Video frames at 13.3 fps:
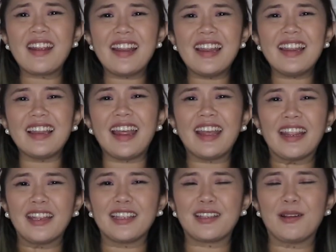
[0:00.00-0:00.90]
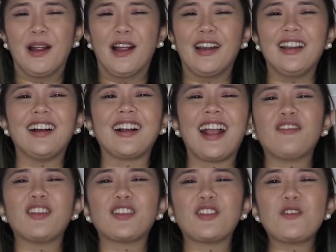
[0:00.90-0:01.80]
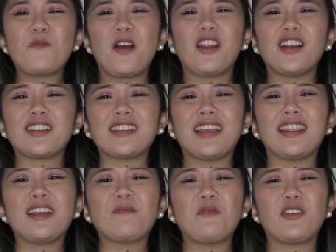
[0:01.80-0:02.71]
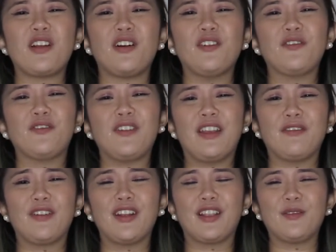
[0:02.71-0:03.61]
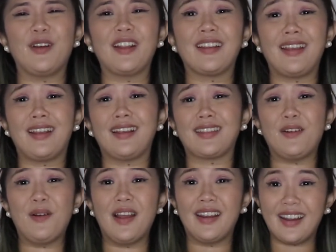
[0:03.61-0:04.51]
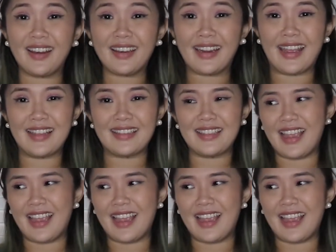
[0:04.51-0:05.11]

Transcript: really like this product. Of the two products, I think muna yung favorite one kay katawanan case.